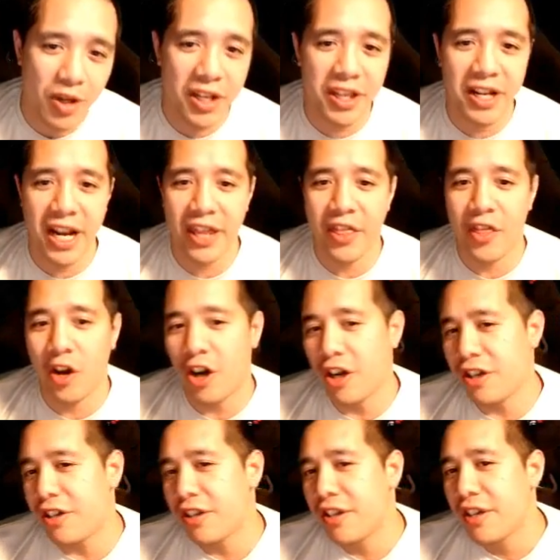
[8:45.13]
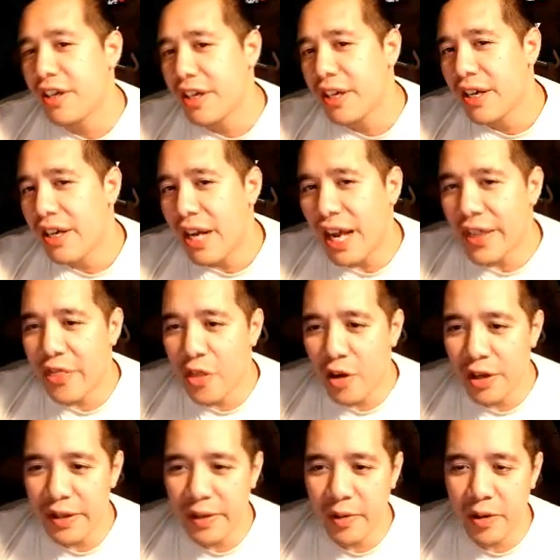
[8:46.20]
than I thought. I
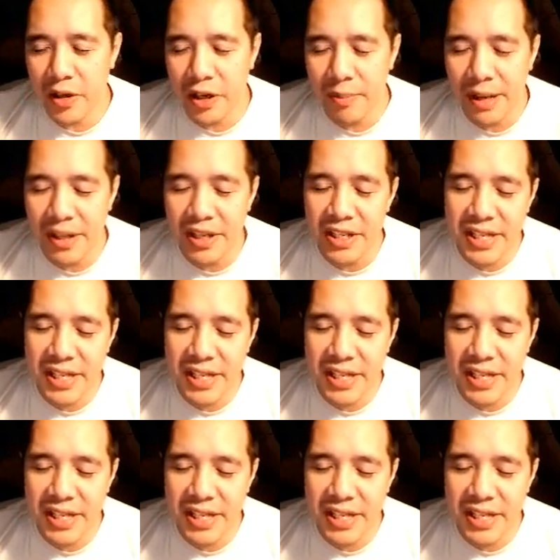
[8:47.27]
thought it would come at least